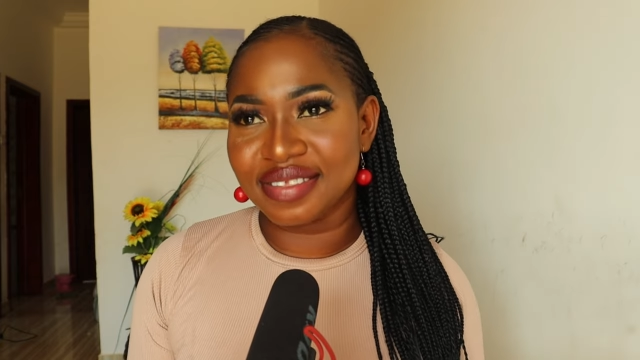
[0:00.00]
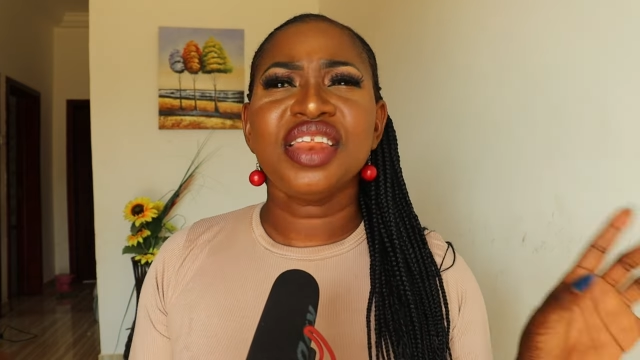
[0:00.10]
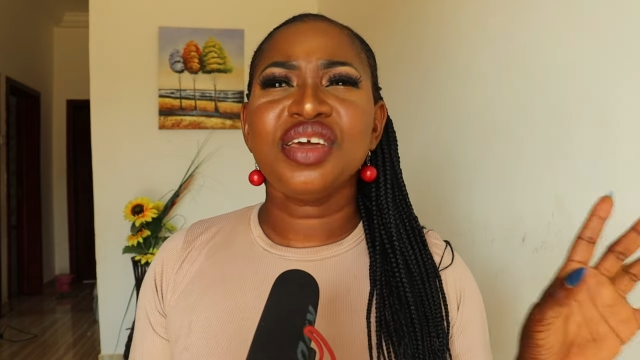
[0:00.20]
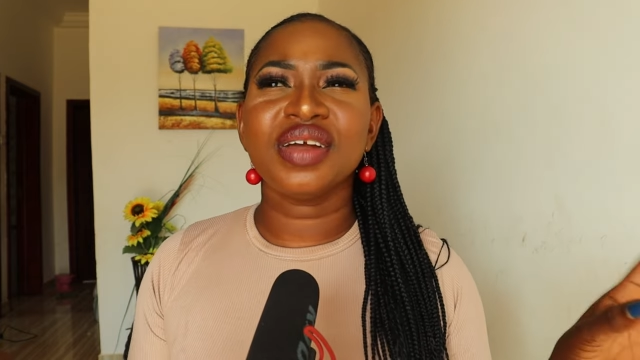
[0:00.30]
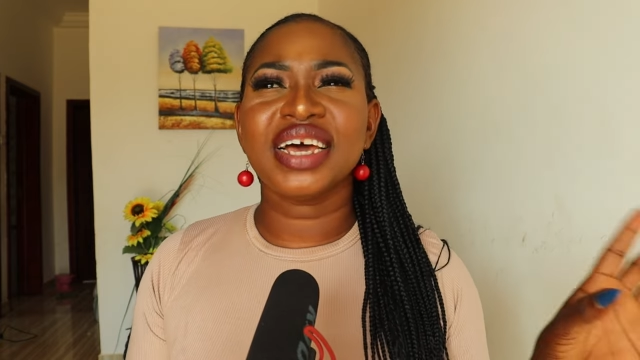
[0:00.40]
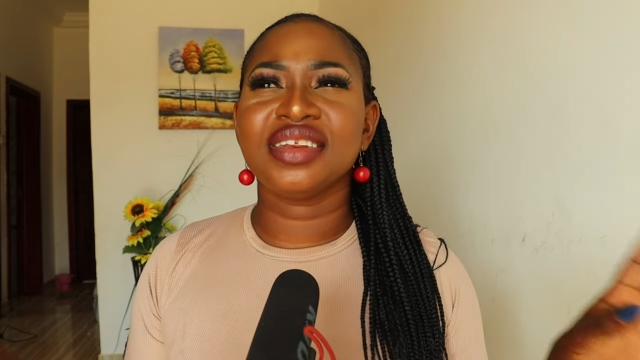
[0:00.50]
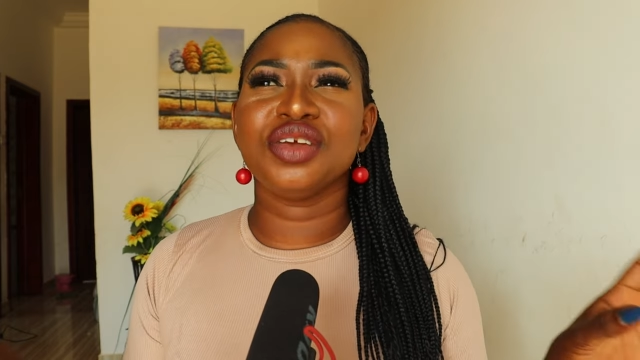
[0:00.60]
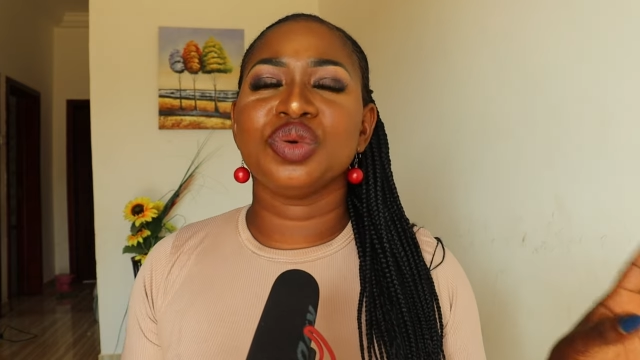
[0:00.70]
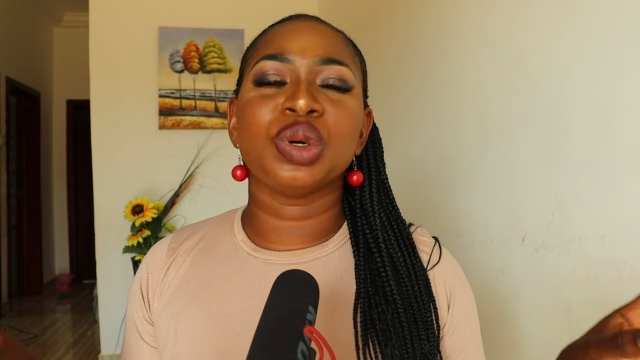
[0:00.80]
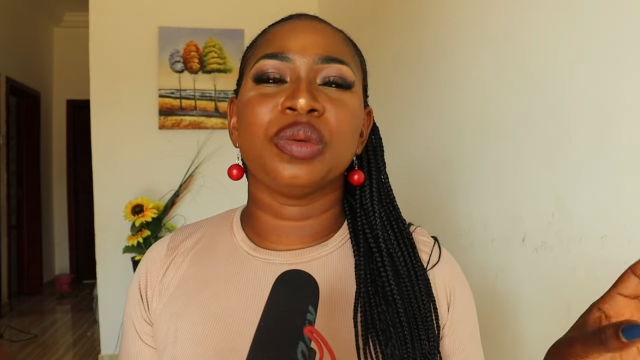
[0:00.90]
Any other
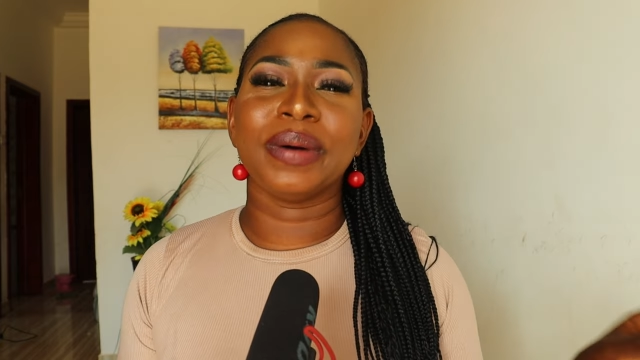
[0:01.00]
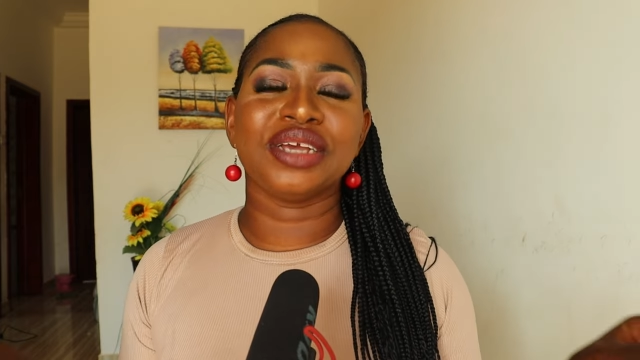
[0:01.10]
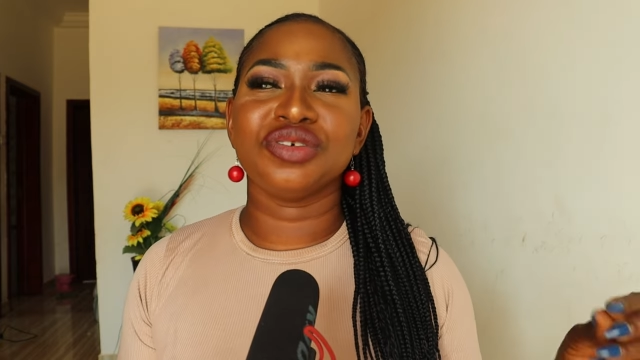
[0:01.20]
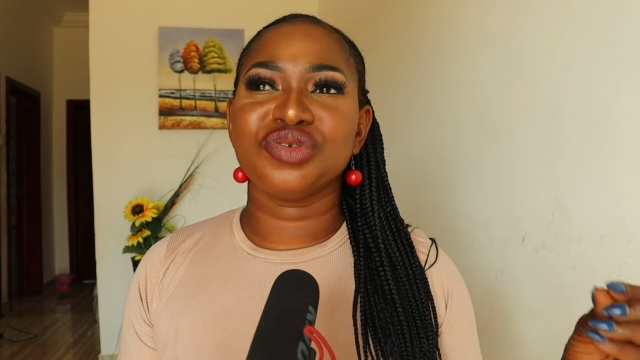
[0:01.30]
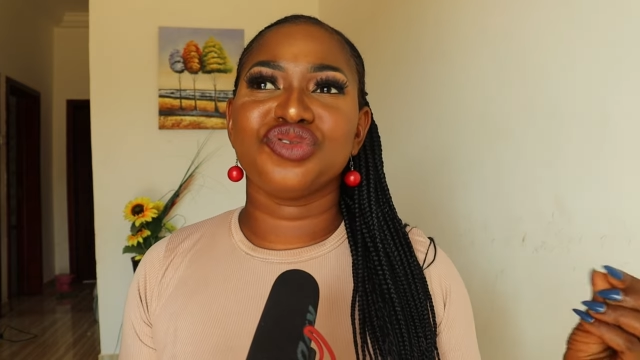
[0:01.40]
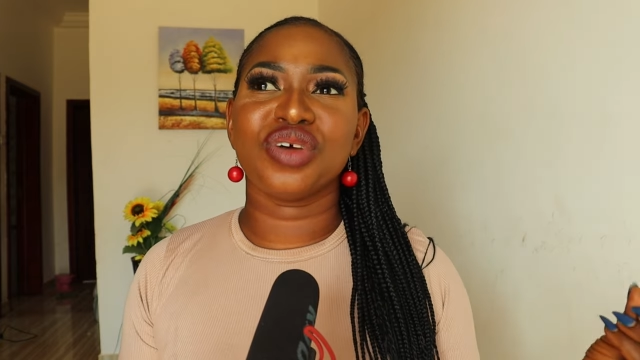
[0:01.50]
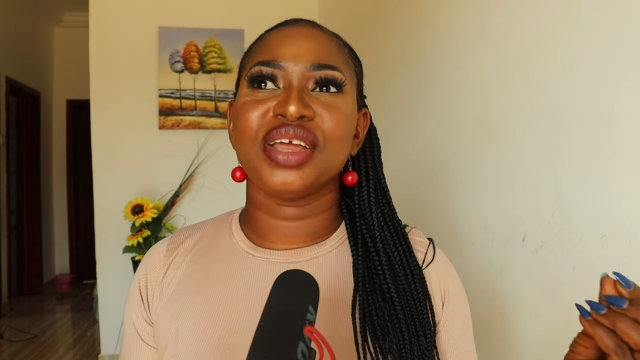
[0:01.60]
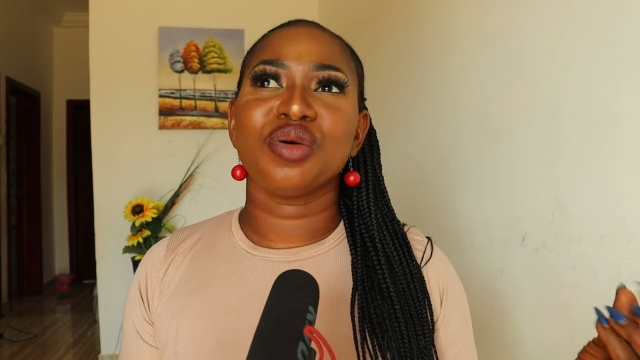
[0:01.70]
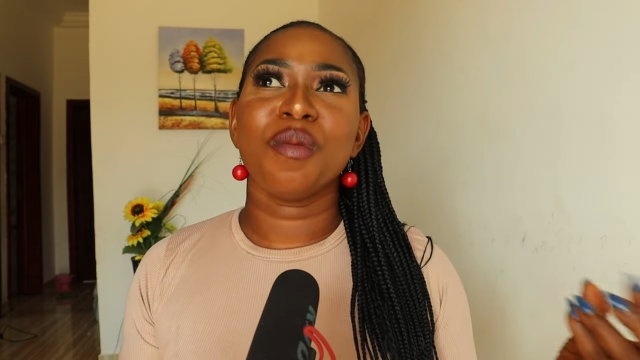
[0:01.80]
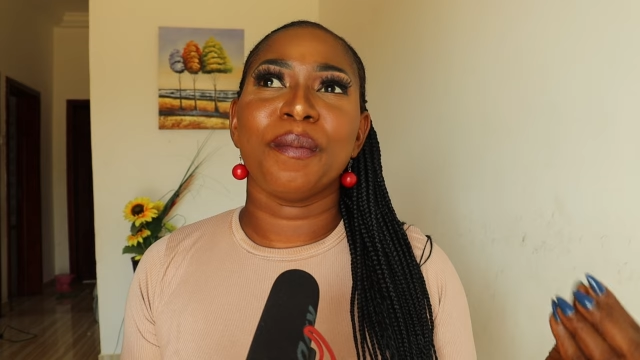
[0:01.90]
thing you want to buy, just try.
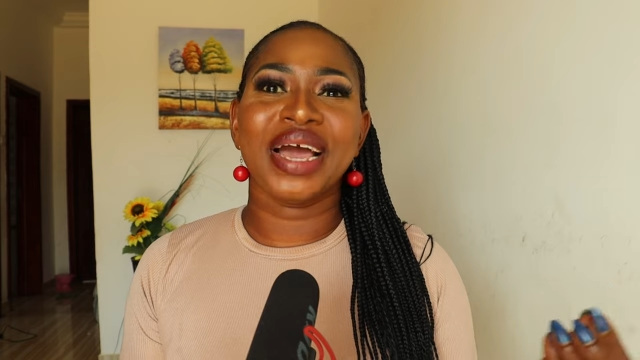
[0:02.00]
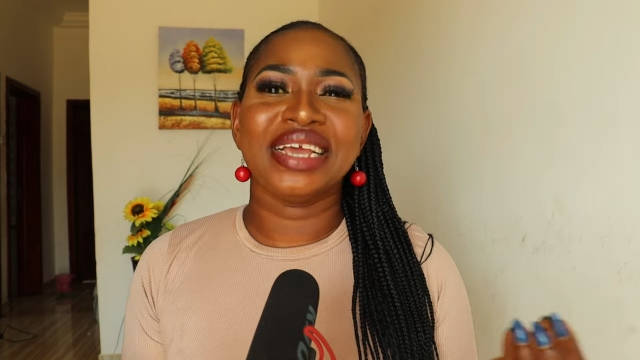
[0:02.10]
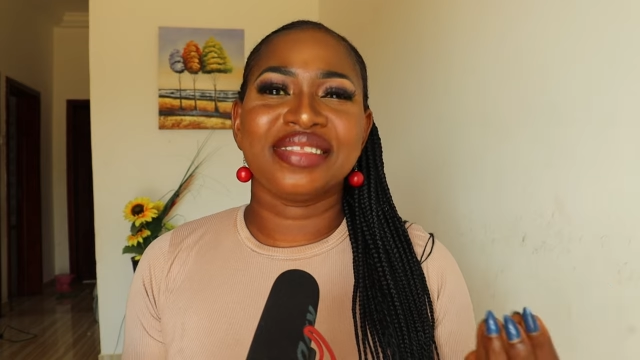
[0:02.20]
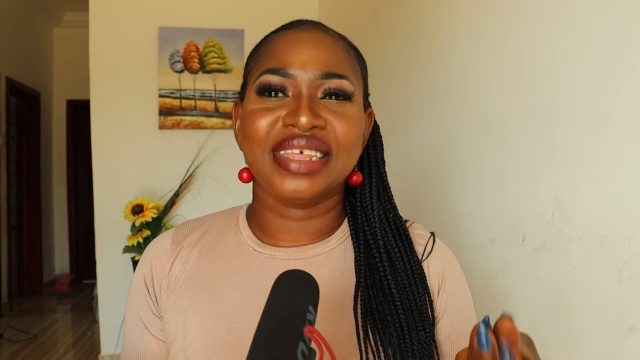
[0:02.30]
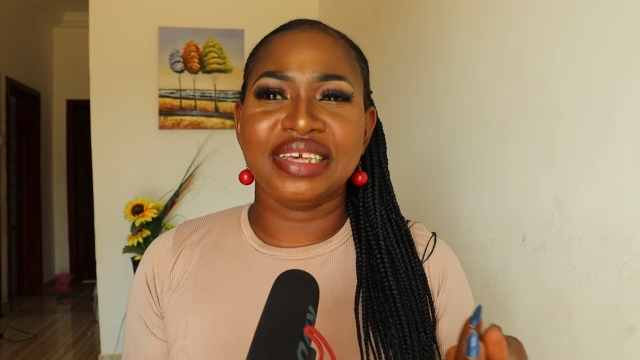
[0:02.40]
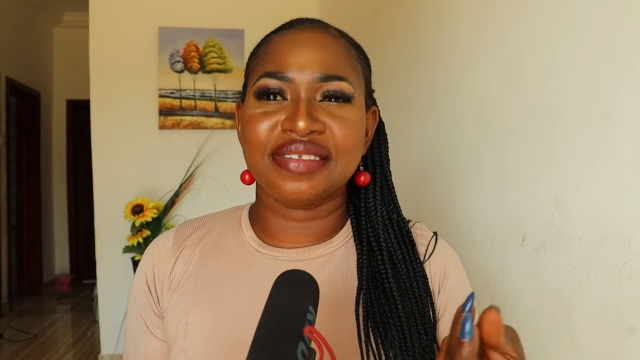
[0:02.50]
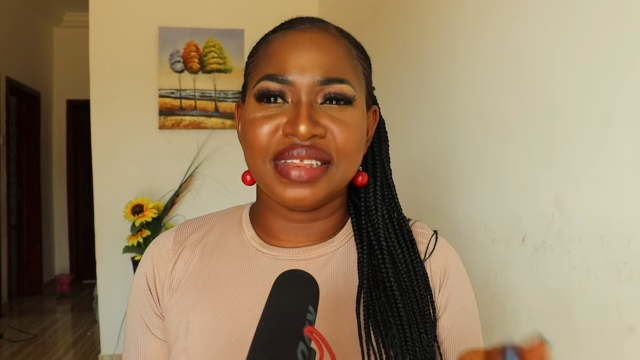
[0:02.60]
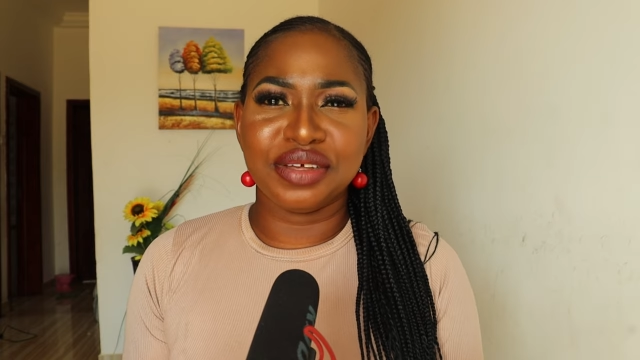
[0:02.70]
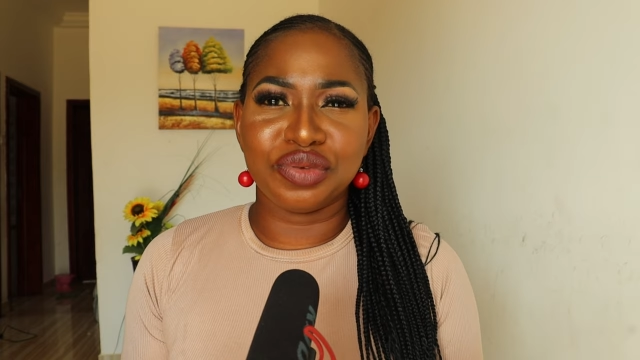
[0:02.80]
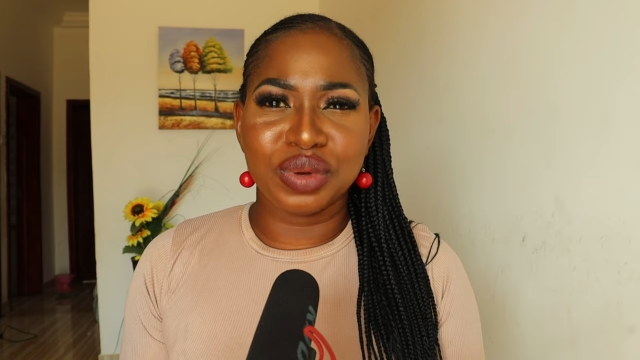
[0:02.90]
Don't buy things
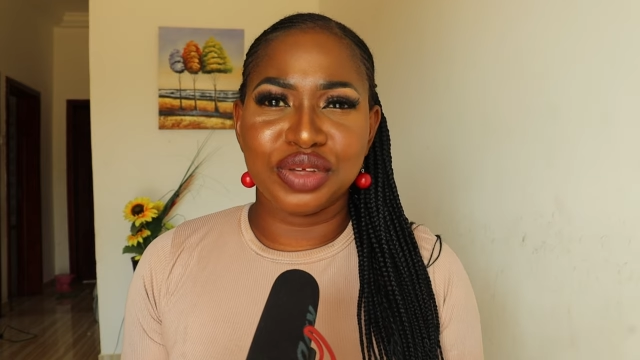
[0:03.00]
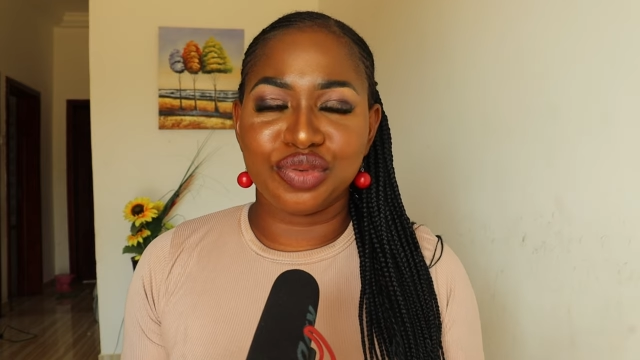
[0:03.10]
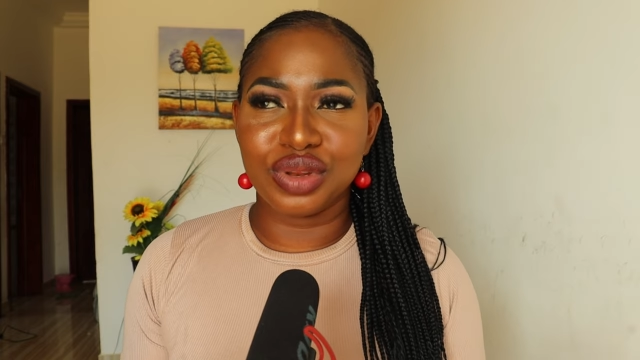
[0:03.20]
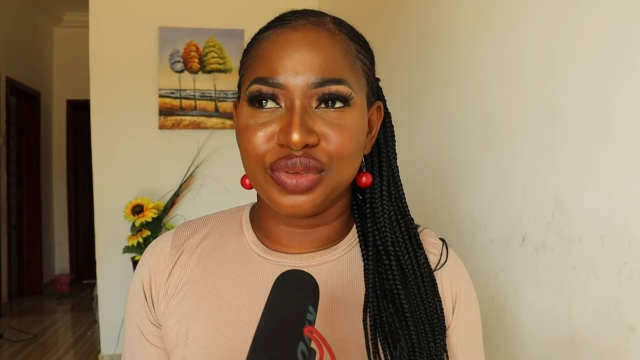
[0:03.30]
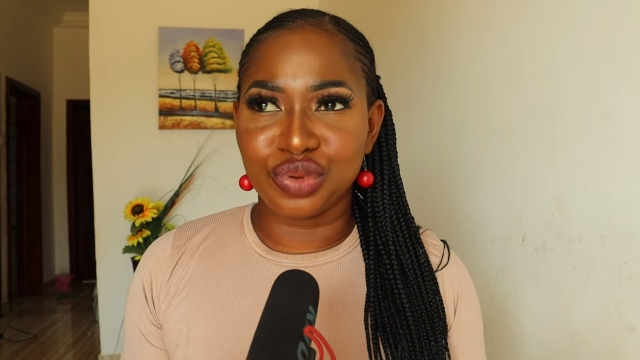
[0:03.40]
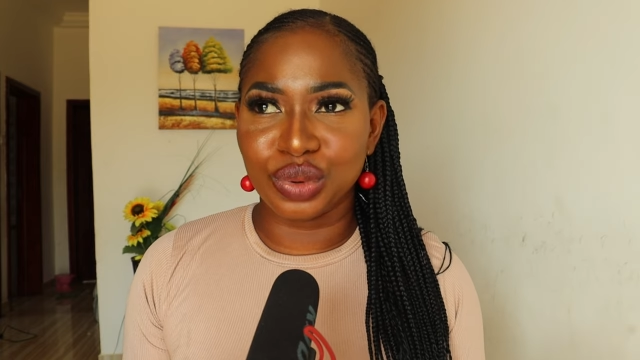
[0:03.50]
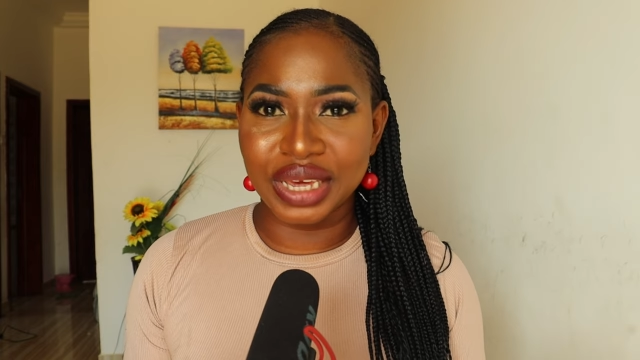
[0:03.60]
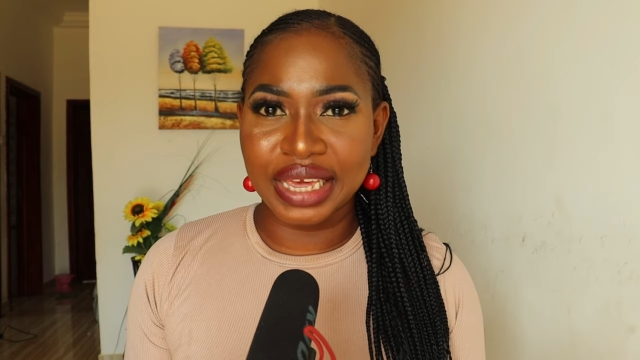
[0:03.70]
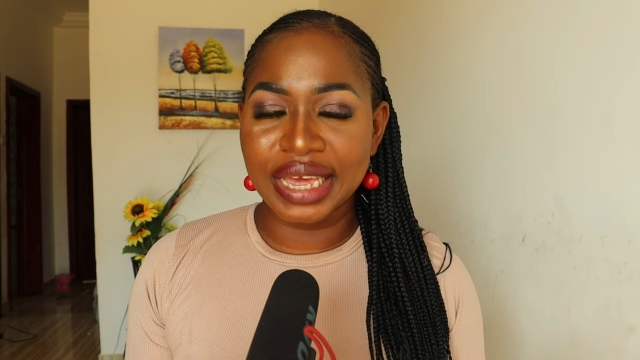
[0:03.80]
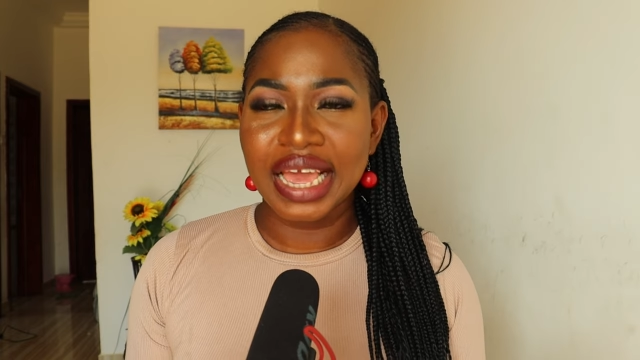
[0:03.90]
little little little,
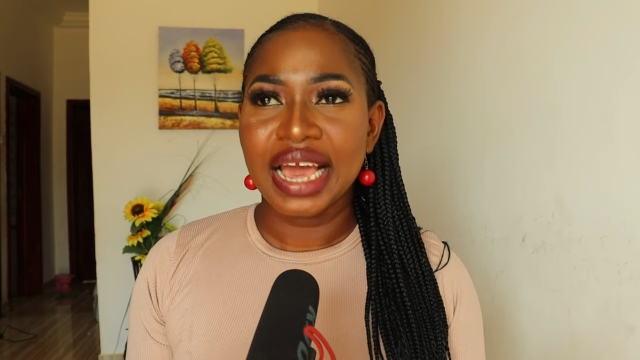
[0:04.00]
okay?